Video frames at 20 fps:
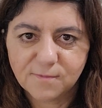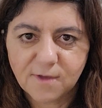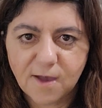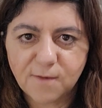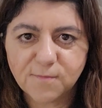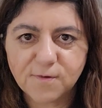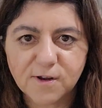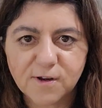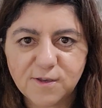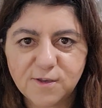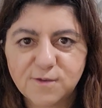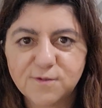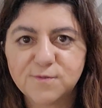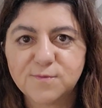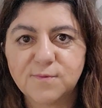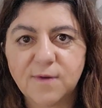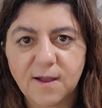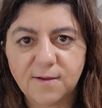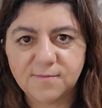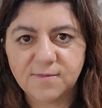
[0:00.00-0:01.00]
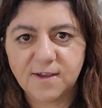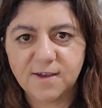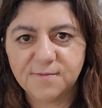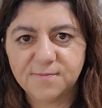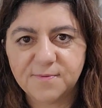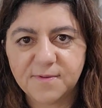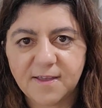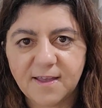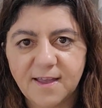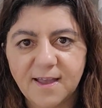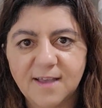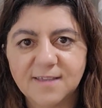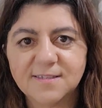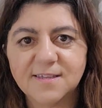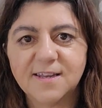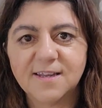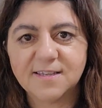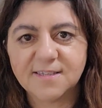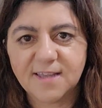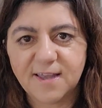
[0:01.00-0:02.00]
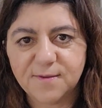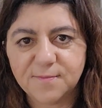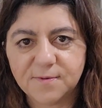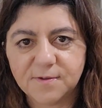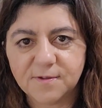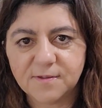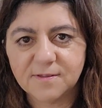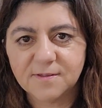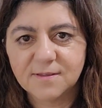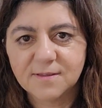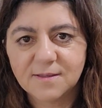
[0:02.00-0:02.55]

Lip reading: I'm going to use Roundup as an example.